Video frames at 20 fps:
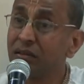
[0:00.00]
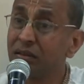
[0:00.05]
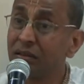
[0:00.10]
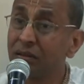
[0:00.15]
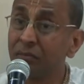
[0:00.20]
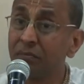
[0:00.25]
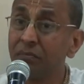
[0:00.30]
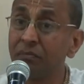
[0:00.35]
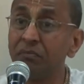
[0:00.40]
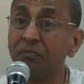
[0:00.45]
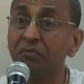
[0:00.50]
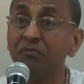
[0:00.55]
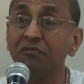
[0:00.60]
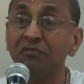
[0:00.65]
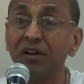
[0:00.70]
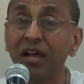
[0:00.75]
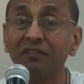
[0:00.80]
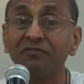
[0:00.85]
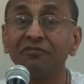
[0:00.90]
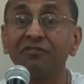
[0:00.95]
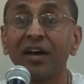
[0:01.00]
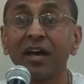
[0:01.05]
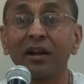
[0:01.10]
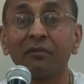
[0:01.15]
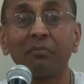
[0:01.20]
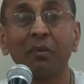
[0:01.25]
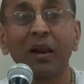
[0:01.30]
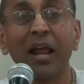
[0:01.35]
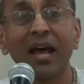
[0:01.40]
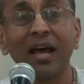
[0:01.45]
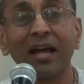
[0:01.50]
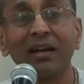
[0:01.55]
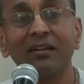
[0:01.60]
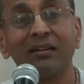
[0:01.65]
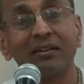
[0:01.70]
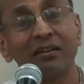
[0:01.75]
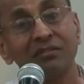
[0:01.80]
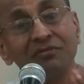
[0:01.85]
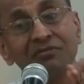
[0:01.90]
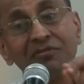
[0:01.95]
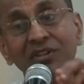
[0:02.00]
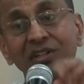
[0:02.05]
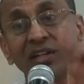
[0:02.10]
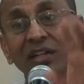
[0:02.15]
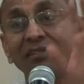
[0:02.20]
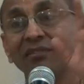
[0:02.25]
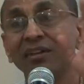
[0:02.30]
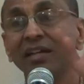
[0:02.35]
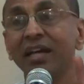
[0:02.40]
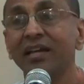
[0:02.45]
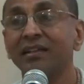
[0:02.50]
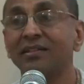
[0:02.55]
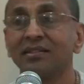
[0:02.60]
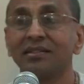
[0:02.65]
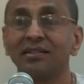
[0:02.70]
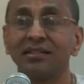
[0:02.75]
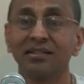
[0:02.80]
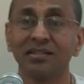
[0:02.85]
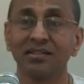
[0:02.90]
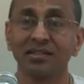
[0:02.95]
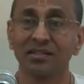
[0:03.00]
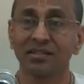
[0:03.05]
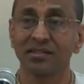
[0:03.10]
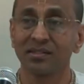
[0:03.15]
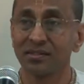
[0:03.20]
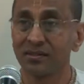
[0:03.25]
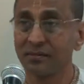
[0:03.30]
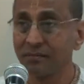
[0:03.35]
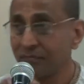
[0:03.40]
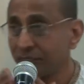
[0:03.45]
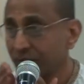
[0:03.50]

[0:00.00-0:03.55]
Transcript: the welfare plan for the living entities.